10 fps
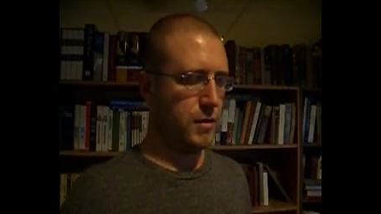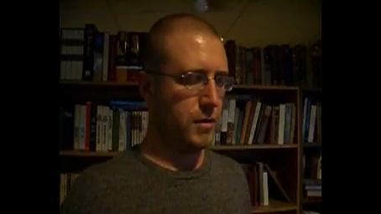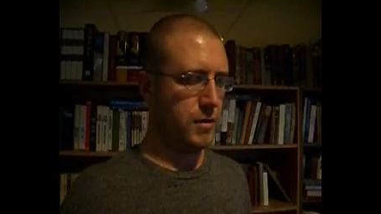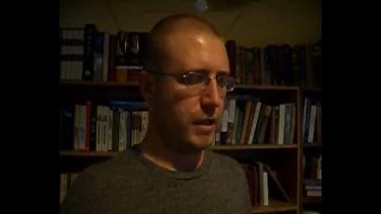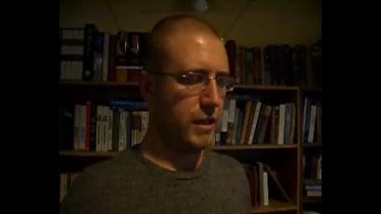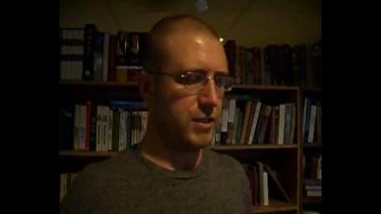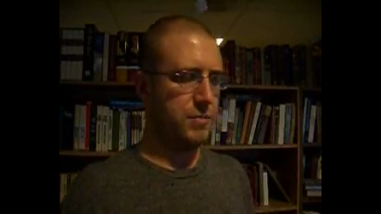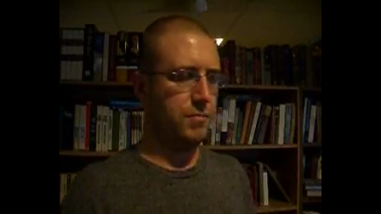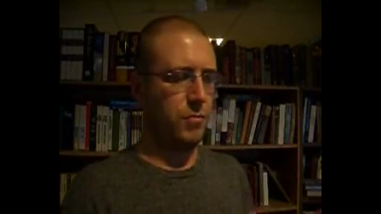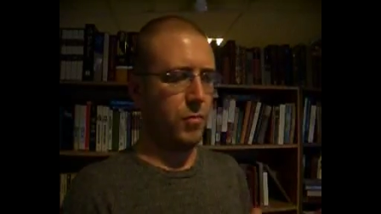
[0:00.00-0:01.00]
That is
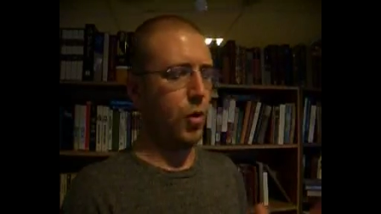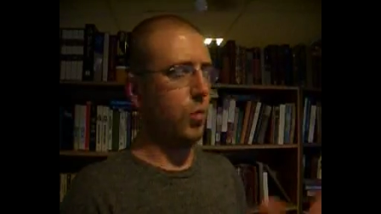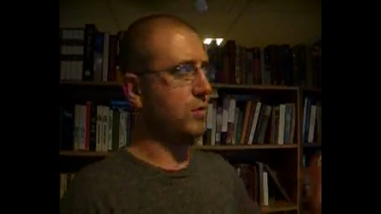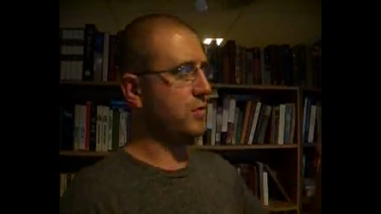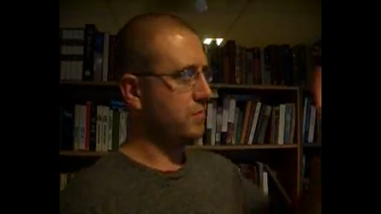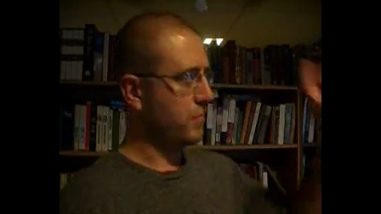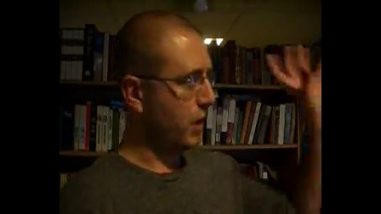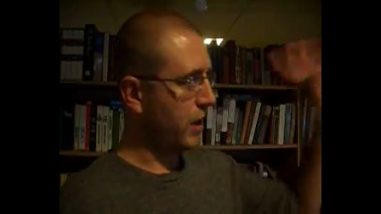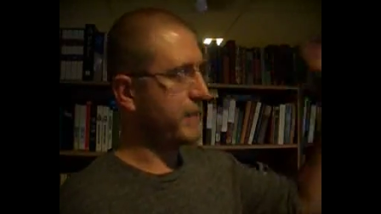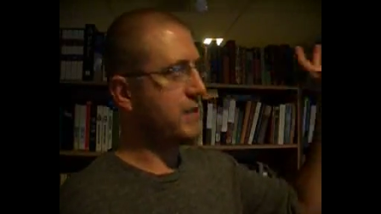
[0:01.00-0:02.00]
noblest.
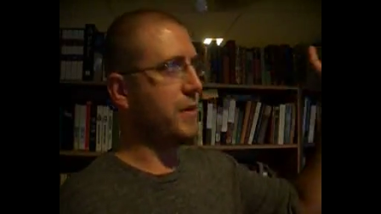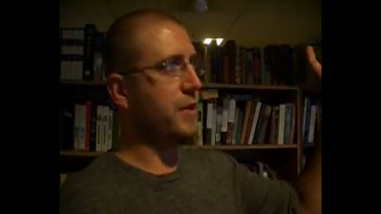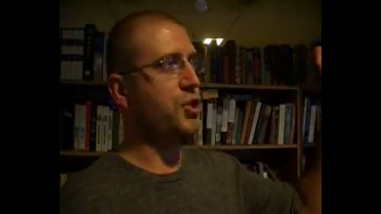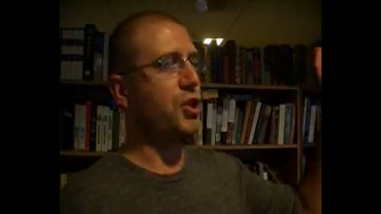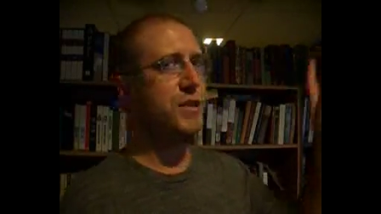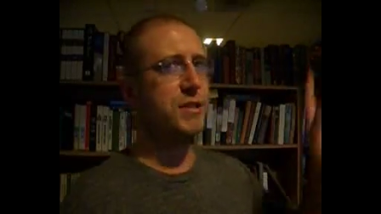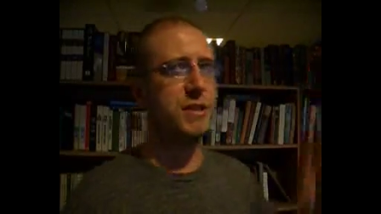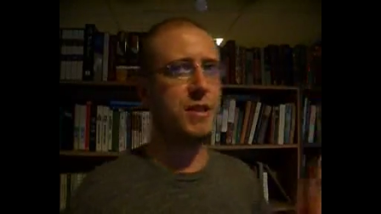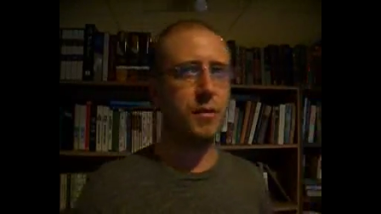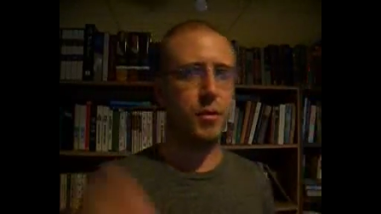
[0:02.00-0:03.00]
Highest amount of
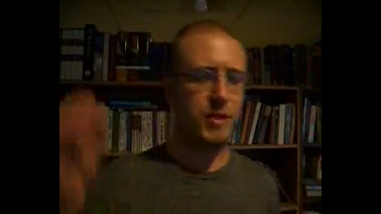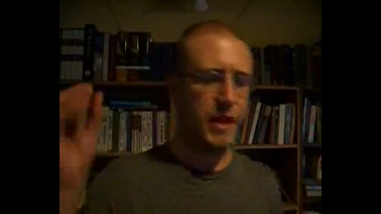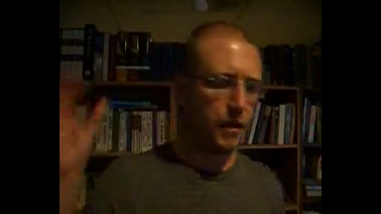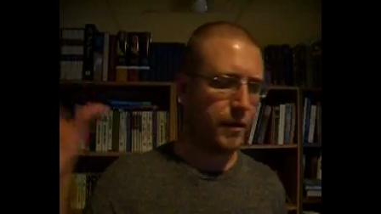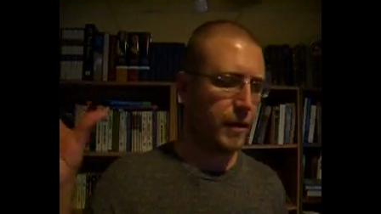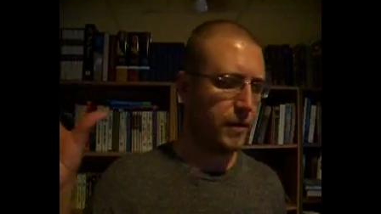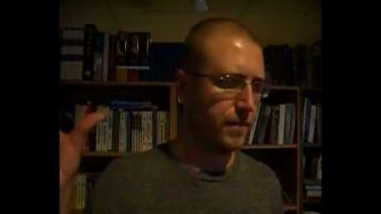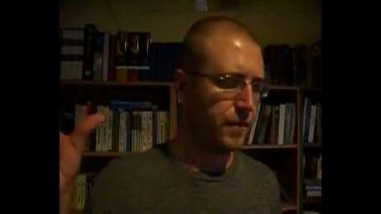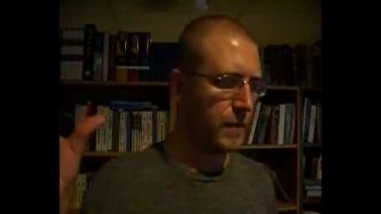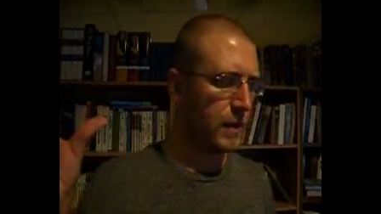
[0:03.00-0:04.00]
justice and the most healthy,
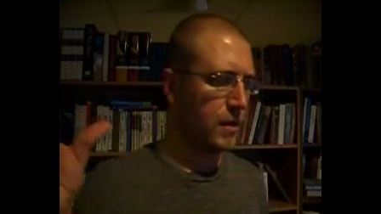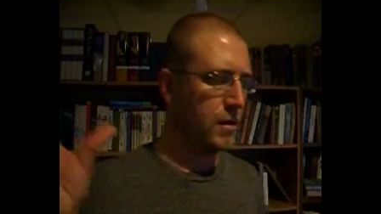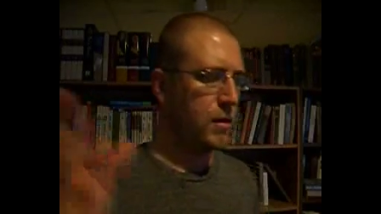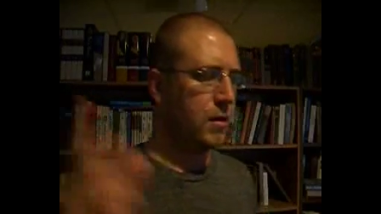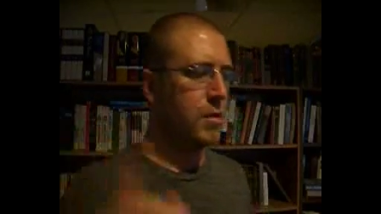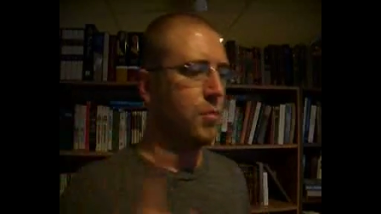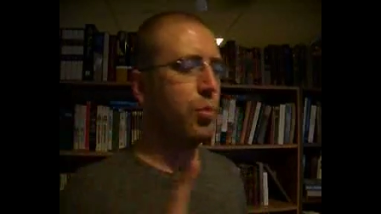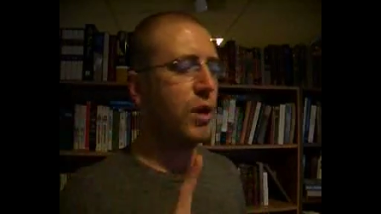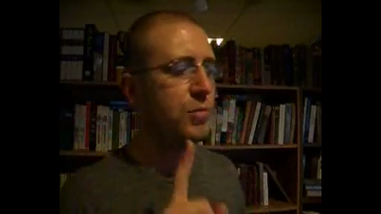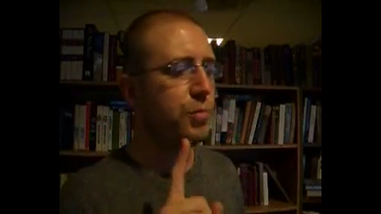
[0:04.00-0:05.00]

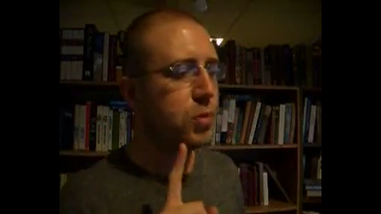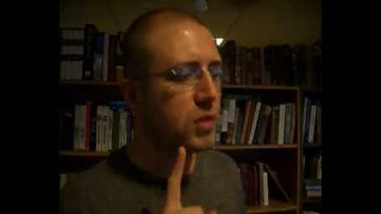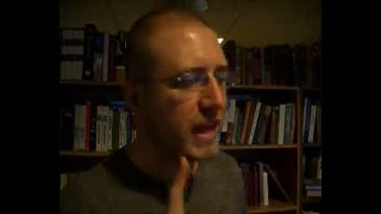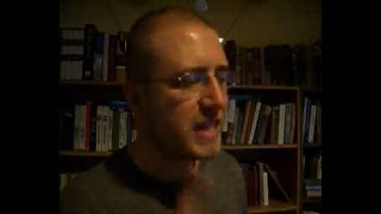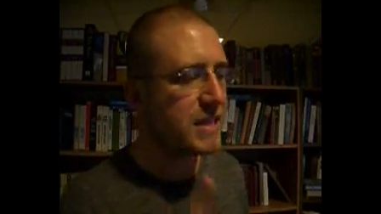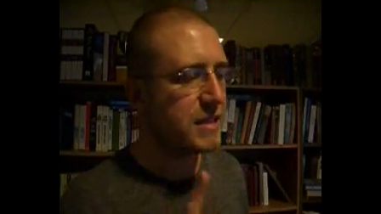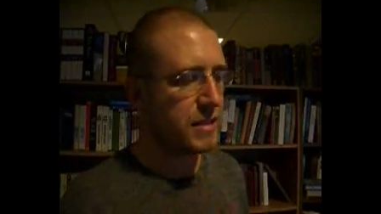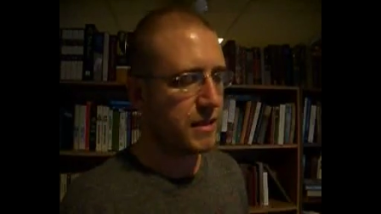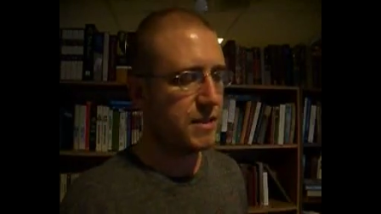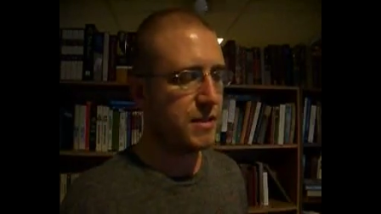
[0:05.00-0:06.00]
but
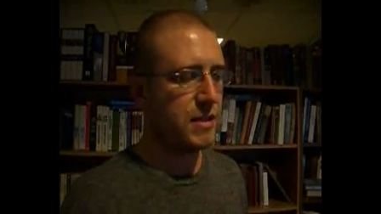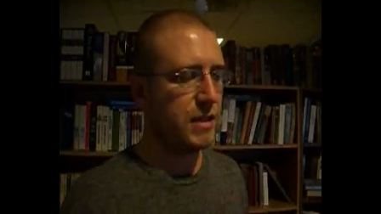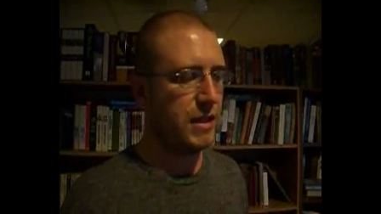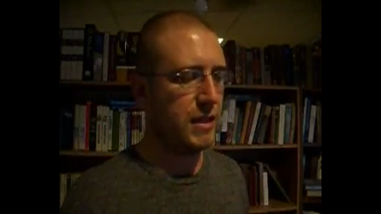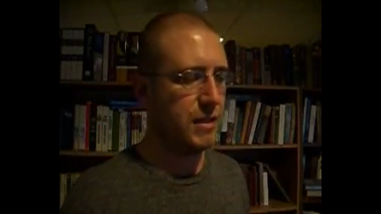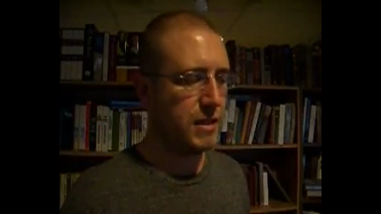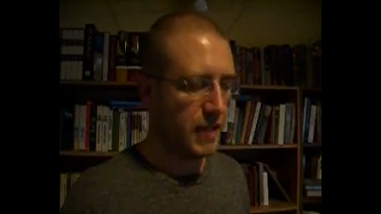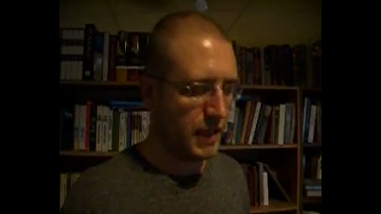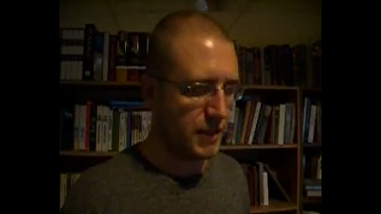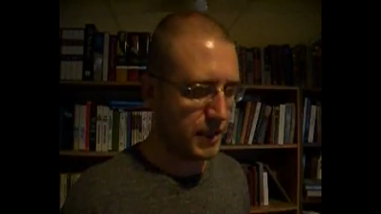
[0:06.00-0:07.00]
pleasantest is
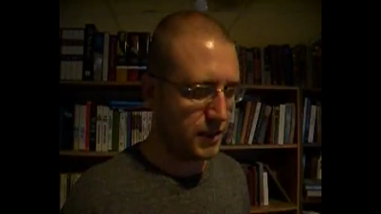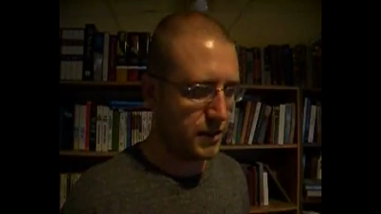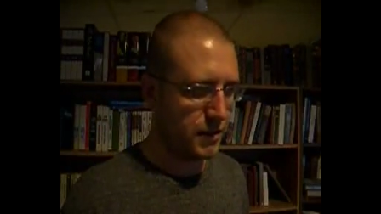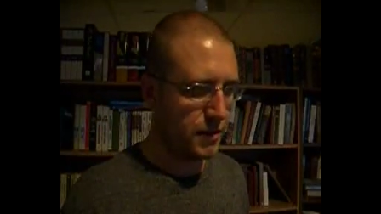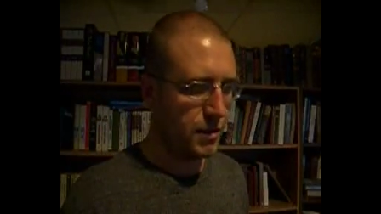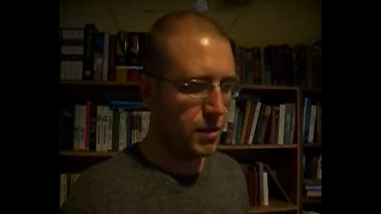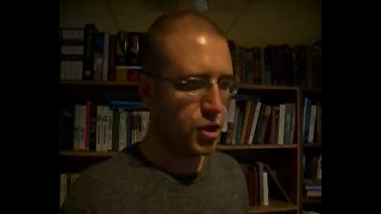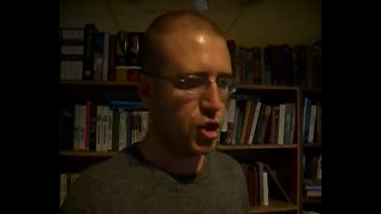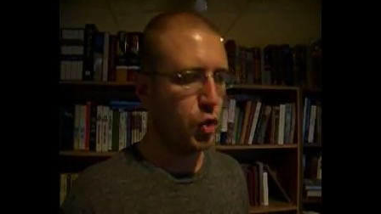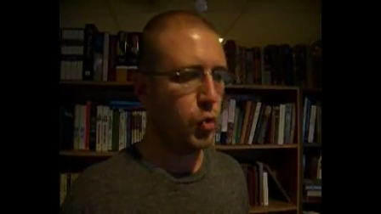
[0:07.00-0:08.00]
it
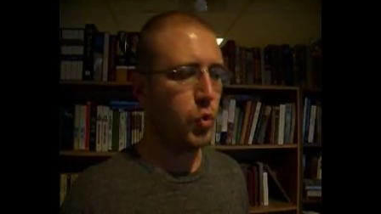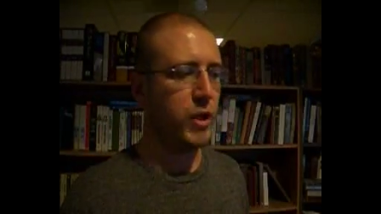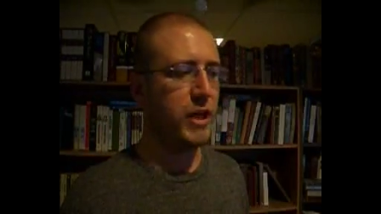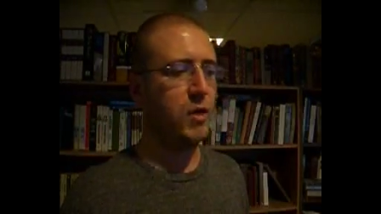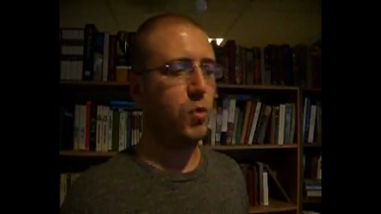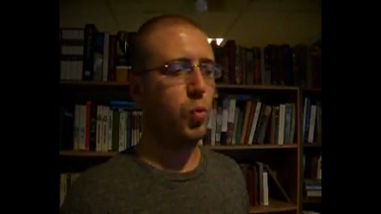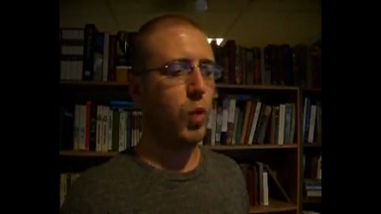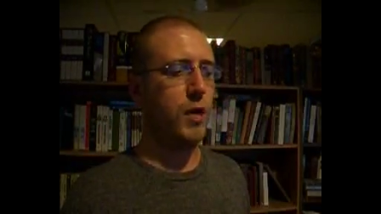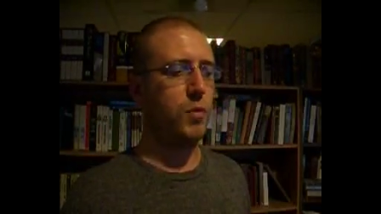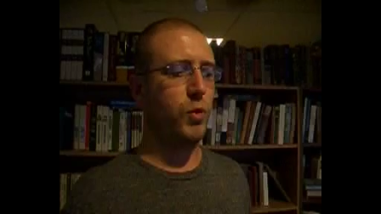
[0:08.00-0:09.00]
to win
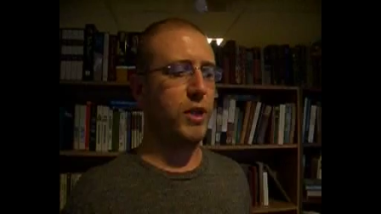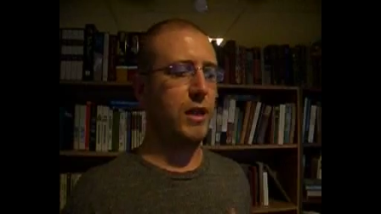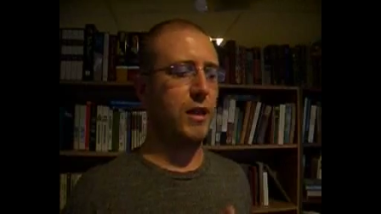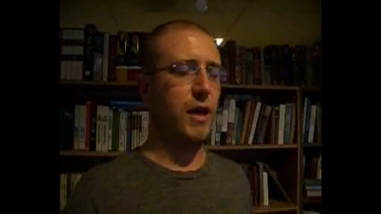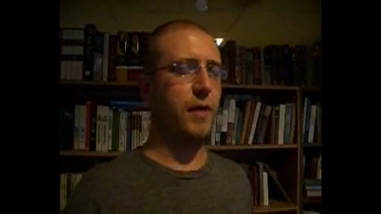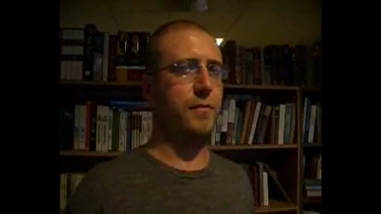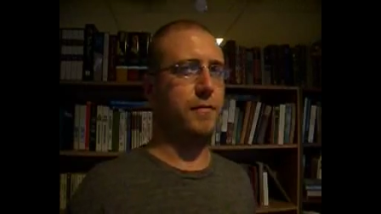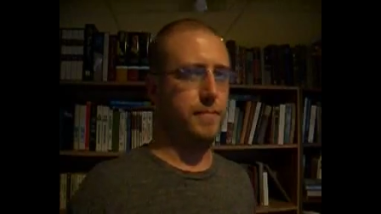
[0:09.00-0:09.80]
what we love.